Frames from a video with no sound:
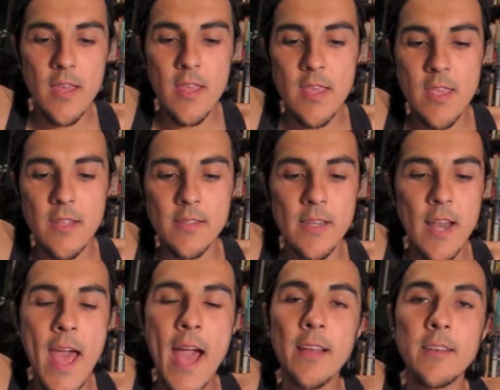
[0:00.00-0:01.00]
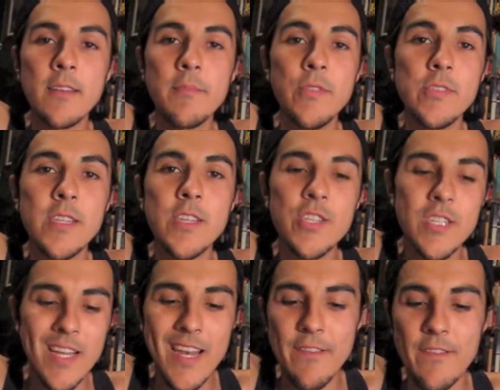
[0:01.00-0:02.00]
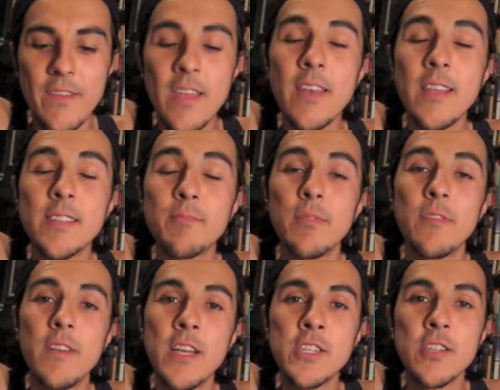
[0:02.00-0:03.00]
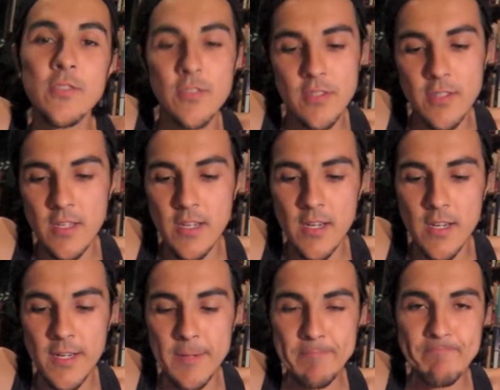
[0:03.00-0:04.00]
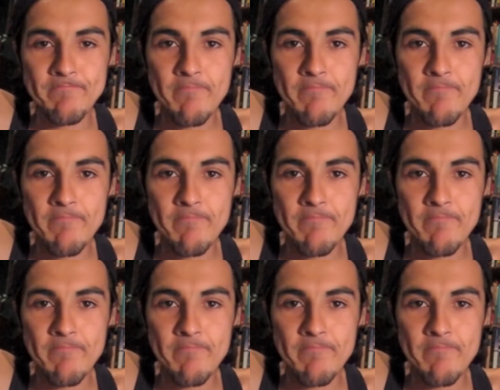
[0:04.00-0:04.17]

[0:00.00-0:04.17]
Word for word: He's an actor, musician, and a fitness professional. Um,